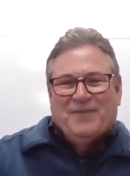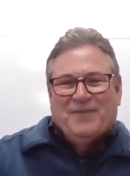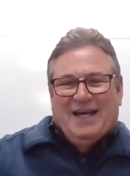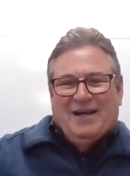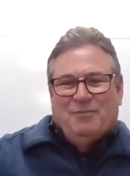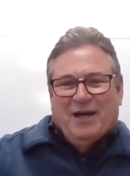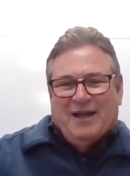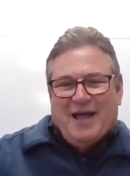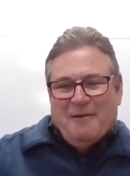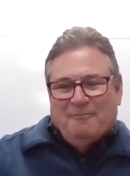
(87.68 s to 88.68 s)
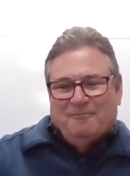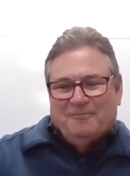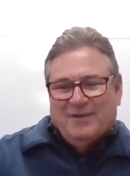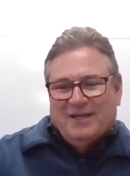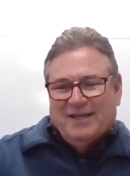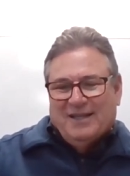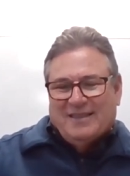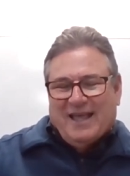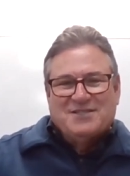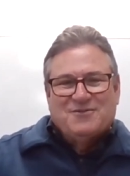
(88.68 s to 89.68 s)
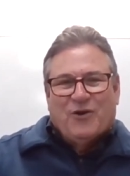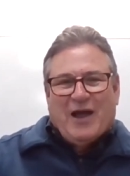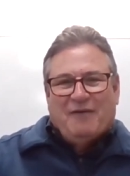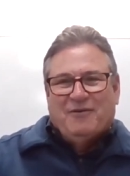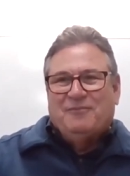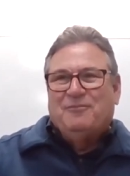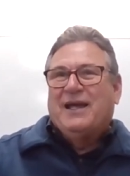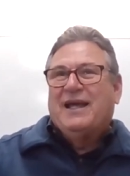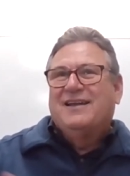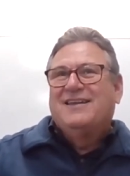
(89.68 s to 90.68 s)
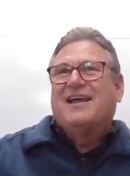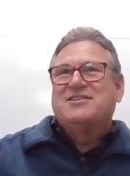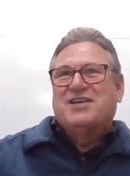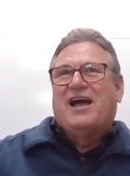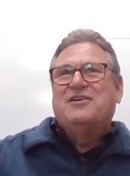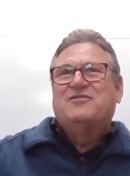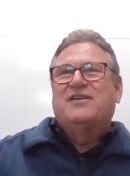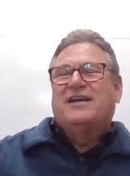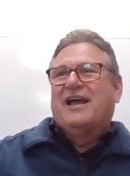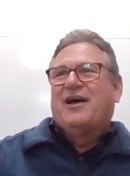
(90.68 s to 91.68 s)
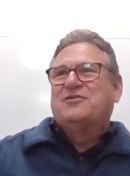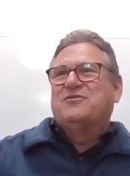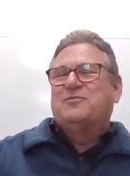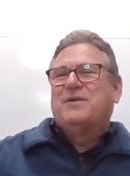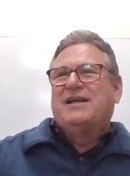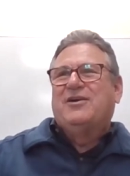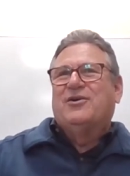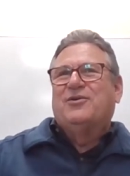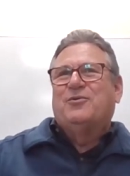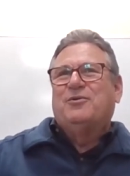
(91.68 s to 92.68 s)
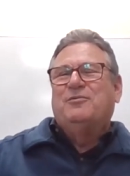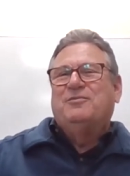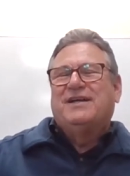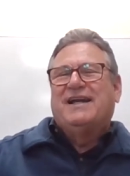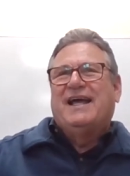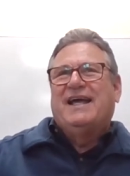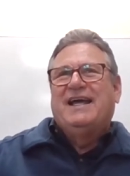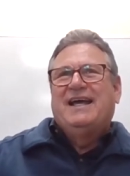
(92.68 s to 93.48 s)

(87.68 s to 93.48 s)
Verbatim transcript: But um, thanks for having me and thanks guys and gals for being here in the room today.